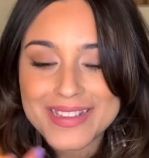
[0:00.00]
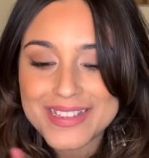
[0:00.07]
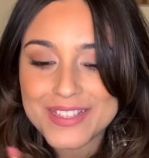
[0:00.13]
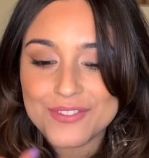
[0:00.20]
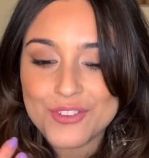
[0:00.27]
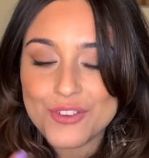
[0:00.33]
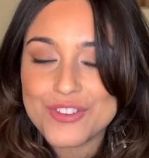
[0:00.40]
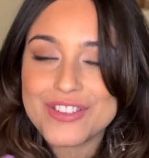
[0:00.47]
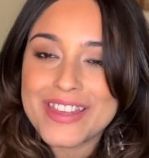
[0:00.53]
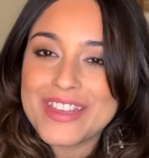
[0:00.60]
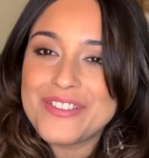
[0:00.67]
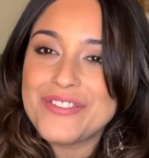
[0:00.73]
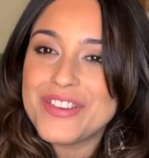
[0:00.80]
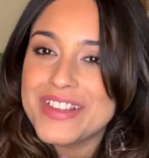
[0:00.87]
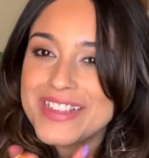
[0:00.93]
If your skin
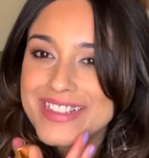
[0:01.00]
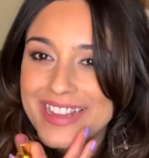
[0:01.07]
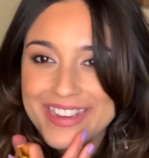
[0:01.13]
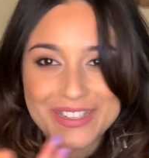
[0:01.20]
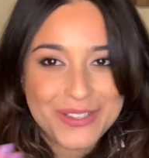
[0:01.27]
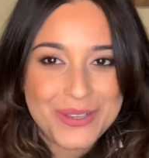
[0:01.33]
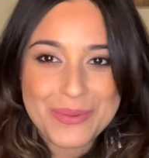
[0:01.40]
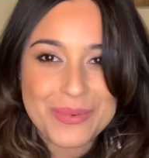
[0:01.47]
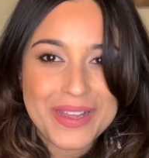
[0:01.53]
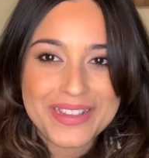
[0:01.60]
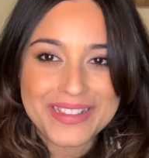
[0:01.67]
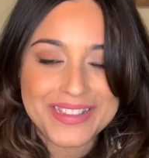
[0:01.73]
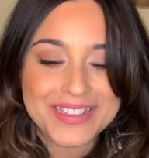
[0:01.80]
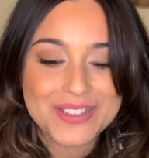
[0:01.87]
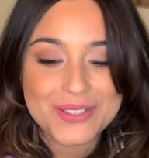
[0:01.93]
feels lighter, you apply
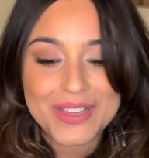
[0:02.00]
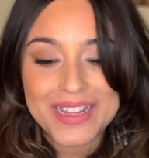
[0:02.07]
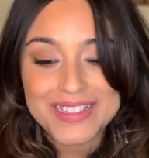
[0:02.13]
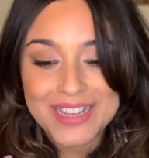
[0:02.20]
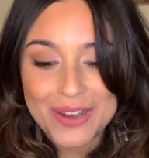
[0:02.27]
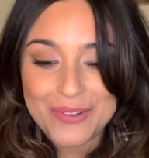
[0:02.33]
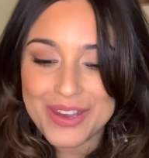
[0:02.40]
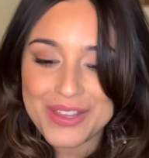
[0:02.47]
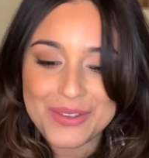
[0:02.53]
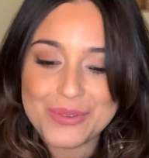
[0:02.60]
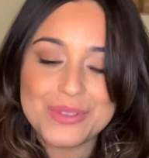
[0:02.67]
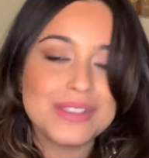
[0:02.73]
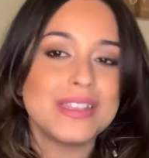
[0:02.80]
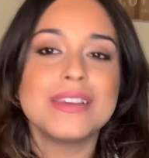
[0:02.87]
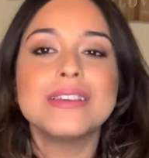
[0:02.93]
this. So that's how I use
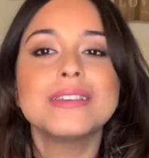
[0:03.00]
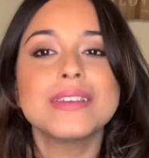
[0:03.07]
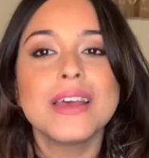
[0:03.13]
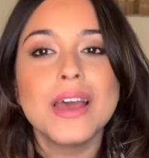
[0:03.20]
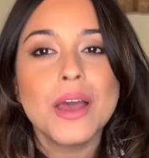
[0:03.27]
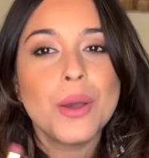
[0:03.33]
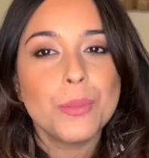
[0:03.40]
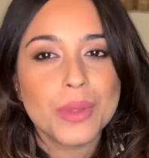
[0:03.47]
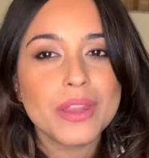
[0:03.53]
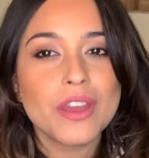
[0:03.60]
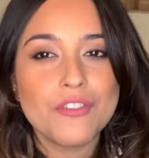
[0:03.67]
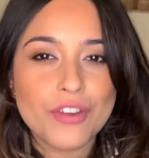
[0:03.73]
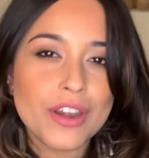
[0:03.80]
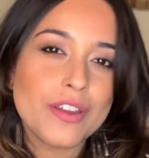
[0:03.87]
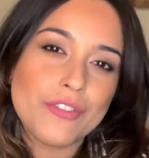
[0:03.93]
these, but they are
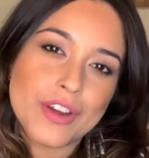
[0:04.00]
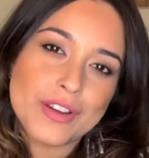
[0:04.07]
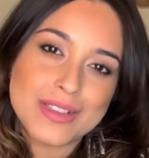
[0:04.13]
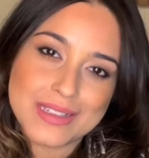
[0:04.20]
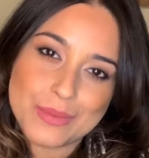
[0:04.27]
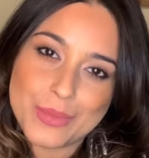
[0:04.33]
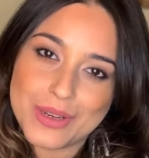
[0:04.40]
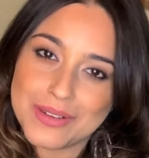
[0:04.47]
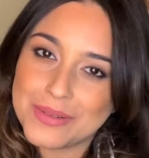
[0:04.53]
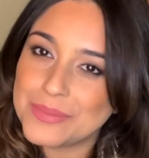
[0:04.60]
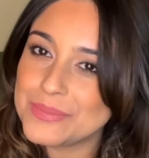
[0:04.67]
very similar.